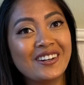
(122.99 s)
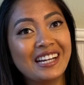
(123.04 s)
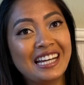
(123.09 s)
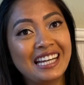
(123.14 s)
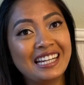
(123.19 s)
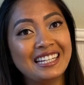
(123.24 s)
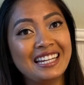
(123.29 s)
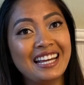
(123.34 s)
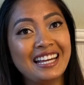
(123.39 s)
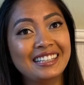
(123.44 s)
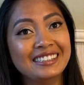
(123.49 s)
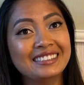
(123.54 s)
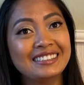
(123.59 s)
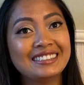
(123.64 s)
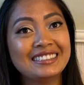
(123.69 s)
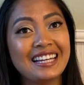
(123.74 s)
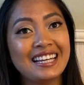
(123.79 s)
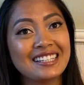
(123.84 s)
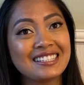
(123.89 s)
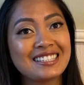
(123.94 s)
ahead and
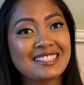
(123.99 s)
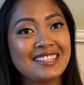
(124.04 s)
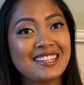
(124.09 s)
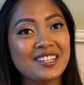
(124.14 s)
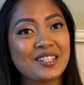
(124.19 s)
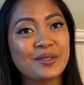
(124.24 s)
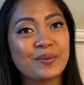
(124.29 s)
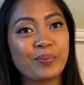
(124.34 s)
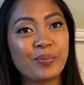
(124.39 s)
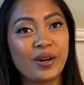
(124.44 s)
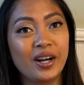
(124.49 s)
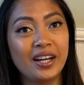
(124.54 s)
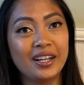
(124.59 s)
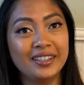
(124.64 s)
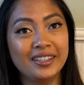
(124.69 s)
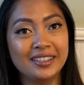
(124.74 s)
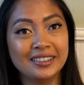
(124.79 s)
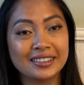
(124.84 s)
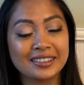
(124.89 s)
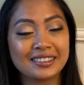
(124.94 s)
test this
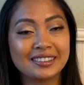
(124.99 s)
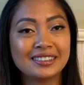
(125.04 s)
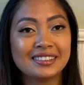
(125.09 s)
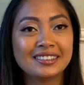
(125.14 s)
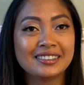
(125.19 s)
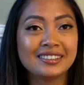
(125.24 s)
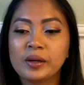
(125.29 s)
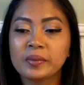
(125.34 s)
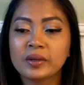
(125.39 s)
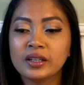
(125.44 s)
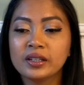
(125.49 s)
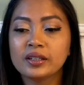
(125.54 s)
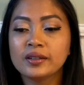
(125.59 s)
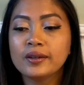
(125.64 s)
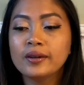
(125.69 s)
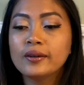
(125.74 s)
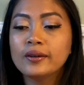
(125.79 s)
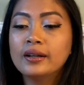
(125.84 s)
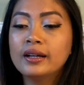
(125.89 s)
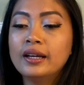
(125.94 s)
product. I'm gonna
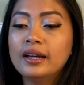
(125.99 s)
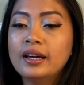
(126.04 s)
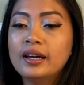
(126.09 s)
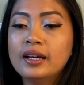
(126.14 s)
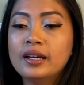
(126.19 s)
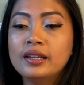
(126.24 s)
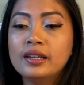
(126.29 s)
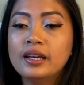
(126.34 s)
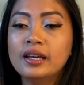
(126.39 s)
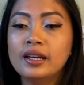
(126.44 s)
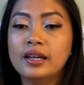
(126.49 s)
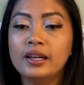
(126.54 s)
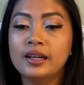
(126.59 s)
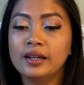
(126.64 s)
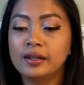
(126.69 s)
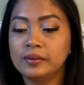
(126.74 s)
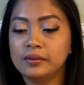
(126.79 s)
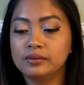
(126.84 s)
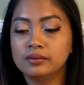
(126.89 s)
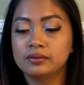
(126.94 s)
go ahead
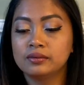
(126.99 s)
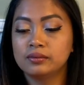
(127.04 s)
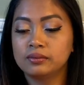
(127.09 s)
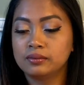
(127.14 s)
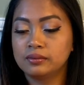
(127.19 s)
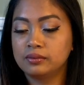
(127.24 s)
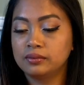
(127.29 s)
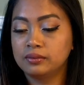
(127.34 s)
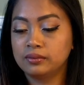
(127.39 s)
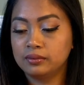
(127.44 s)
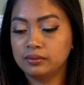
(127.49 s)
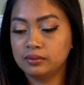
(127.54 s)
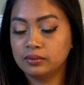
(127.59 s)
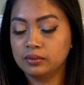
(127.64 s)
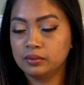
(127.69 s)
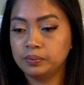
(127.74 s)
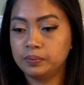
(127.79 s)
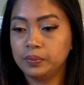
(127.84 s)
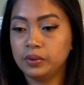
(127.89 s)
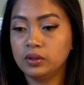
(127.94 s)
and
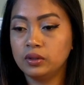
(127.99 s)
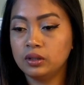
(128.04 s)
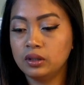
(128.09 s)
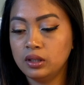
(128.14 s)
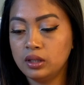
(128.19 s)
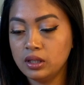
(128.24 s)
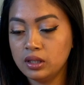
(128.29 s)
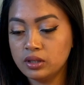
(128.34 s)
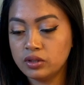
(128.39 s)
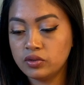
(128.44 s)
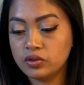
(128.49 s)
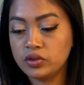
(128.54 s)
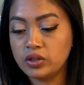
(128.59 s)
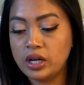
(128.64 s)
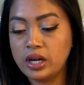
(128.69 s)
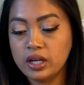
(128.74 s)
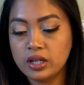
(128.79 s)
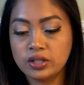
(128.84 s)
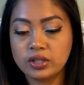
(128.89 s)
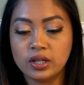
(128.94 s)
put this
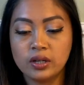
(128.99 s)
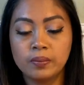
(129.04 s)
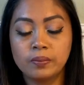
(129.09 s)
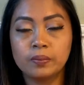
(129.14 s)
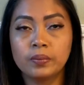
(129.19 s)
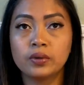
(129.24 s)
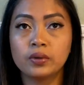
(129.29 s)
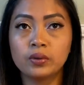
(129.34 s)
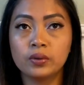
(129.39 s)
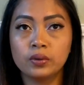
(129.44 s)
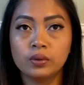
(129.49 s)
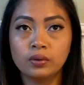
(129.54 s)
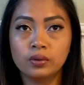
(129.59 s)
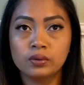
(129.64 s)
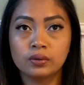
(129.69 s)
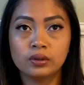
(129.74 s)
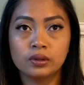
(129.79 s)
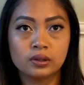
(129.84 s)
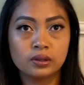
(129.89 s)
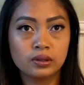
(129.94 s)
dry shampoo
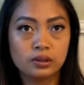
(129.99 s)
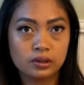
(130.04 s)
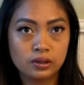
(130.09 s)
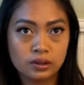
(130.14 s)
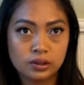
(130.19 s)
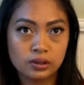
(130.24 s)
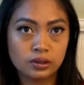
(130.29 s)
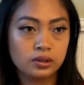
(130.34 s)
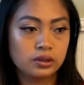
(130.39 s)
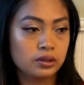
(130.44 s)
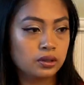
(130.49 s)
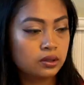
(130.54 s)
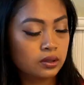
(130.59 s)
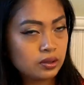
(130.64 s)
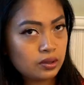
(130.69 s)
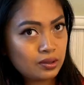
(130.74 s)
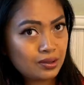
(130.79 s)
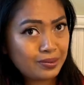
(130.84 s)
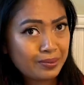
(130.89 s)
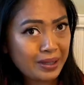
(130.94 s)

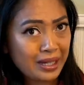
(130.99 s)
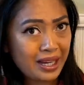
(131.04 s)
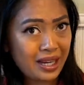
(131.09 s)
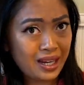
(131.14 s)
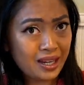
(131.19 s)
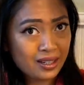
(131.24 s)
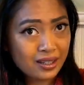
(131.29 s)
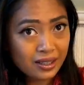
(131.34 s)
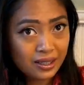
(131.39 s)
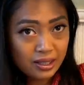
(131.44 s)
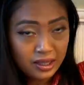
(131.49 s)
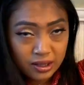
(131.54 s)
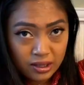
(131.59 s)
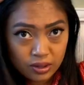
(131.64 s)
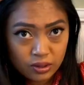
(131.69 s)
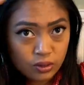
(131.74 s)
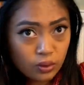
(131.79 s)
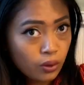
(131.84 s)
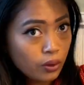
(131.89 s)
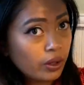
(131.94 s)
because my hair
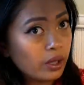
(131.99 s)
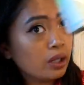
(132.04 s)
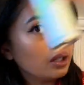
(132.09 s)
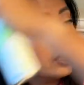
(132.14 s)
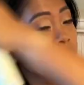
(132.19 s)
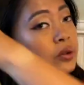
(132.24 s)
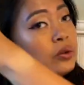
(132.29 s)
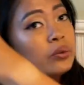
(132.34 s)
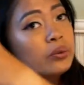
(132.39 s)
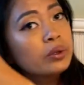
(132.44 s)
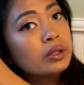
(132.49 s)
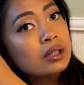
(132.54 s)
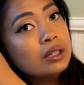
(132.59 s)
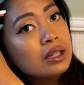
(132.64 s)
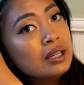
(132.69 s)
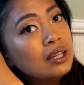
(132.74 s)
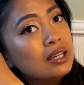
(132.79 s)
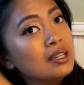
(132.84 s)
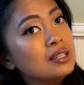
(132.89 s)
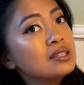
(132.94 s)
gets oily really
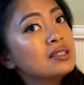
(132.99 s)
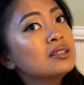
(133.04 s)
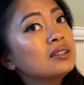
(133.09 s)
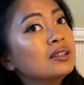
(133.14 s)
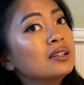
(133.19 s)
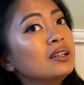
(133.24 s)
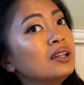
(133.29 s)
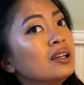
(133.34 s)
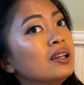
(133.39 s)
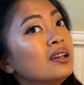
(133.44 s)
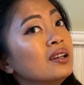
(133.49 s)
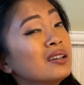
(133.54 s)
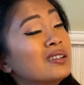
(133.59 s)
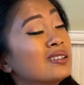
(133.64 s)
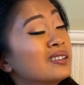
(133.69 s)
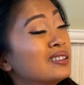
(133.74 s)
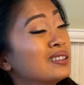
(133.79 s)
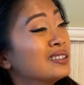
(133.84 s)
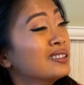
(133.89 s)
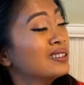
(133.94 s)
easily.
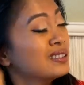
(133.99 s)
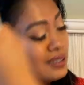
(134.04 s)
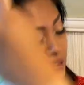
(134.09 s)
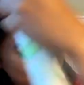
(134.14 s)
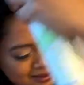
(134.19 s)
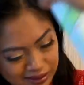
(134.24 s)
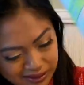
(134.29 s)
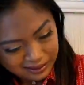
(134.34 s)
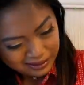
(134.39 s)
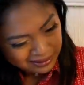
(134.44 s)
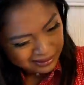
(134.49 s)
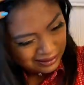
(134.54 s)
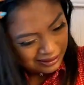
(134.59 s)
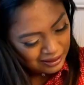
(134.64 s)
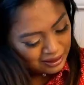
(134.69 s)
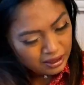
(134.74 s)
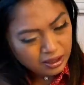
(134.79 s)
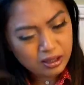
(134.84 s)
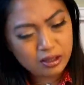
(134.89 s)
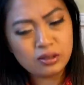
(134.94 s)
I
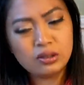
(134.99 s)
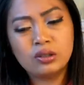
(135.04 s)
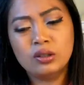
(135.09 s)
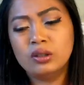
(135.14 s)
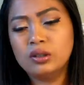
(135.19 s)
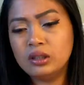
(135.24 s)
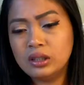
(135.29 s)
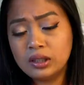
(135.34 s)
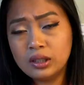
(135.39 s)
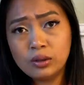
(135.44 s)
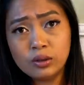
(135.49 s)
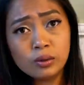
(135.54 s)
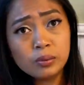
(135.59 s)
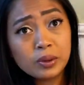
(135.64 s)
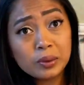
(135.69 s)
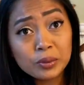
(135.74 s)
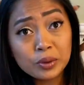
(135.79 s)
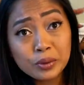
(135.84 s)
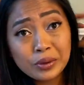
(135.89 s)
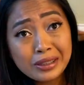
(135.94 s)
don't know, I hope
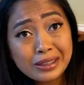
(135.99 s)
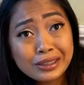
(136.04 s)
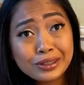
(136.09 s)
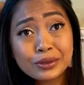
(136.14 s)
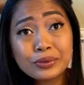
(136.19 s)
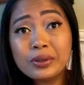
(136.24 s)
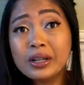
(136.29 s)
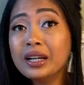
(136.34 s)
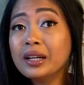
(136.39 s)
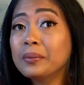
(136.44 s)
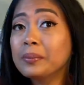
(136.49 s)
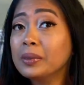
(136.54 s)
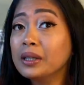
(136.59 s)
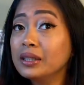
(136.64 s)
I'm doing this right.